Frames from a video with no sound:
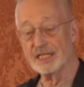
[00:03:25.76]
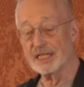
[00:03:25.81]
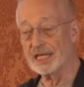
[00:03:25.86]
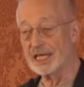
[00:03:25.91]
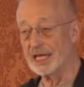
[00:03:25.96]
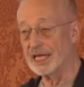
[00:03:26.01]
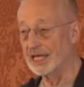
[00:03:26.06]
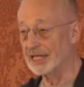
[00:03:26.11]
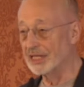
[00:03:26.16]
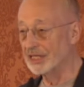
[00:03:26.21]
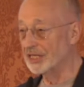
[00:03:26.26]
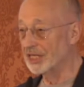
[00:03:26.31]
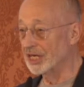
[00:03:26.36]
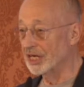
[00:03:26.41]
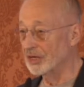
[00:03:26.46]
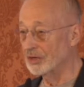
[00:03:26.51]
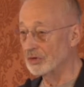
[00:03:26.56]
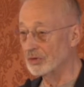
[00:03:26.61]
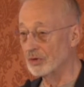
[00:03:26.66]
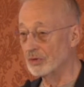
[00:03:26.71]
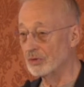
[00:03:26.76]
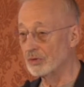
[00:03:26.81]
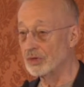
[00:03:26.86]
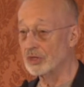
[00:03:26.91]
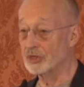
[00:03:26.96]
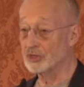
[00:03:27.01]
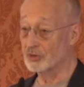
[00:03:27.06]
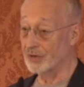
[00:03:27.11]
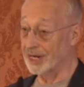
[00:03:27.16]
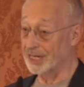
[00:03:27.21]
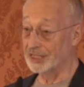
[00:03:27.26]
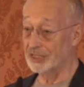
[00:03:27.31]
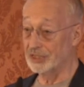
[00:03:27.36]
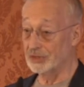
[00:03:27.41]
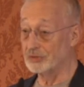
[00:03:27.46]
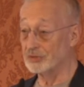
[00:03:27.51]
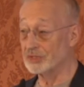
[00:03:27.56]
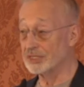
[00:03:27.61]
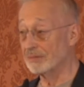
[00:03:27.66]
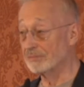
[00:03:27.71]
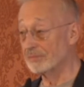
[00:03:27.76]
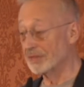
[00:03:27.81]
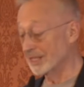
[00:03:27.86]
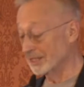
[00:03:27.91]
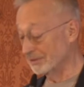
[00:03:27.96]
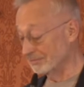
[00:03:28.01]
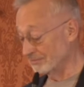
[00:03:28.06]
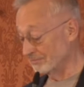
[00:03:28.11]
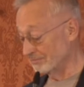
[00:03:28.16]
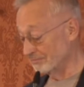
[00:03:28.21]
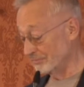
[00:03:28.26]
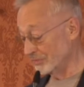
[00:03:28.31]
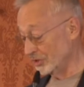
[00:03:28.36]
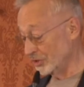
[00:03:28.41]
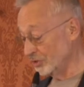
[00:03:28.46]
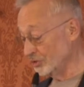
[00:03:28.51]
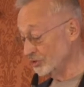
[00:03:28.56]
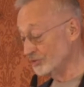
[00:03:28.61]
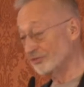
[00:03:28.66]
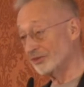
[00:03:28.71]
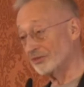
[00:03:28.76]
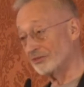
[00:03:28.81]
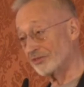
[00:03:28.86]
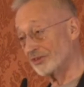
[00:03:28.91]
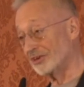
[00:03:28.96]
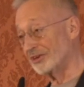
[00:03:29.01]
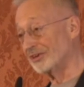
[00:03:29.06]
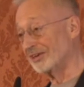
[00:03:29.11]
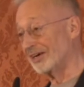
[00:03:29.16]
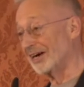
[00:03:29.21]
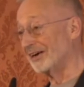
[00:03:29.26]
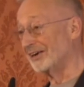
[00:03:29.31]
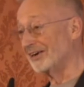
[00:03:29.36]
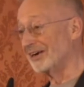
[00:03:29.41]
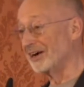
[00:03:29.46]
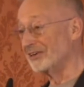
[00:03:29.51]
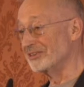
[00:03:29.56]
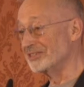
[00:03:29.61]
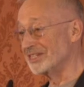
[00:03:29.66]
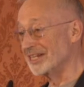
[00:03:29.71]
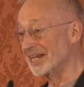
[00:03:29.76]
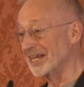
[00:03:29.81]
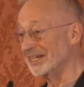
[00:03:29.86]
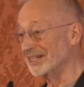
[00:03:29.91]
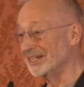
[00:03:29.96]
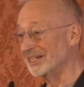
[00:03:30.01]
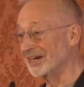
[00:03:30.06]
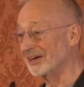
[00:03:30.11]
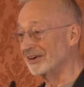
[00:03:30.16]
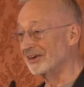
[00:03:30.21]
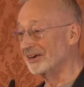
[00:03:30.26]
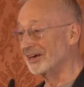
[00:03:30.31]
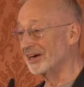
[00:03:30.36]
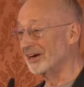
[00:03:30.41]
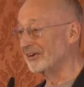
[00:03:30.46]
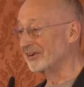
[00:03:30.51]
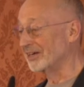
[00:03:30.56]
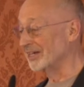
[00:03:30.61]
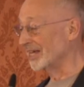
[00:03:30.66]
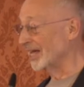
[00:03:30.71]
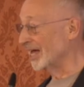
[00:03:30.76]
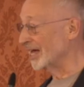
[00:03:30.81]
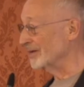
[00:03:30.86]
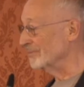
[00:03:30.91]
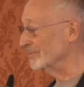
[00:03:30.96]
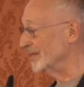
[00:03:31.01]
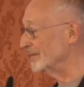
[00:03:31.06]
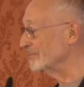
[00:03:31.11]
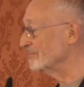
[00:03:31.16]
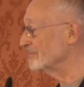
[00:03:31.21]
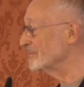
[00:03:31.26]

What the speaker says: And we're trying to do something useful for our state and our economy.